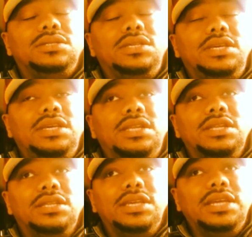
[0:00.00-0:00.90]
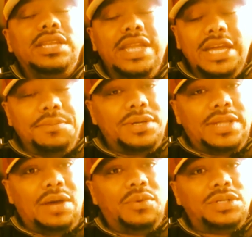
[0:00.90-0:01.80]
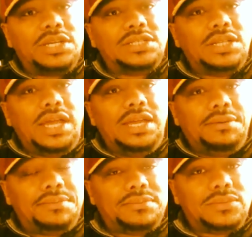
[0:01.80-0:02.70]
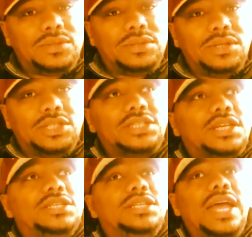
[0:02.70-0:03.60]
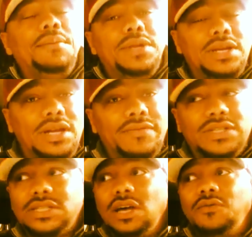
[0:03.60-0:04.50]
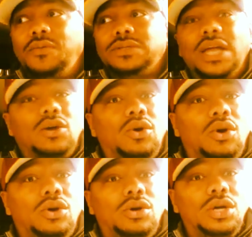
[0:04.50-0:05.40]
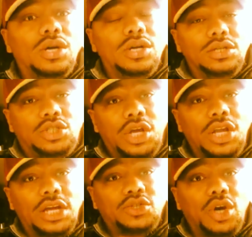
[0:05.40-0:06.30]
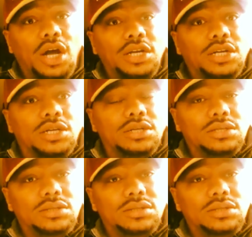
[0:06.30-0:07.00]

enigma that was his name. Just his name in and of itself was like, oh, Jay Electronica.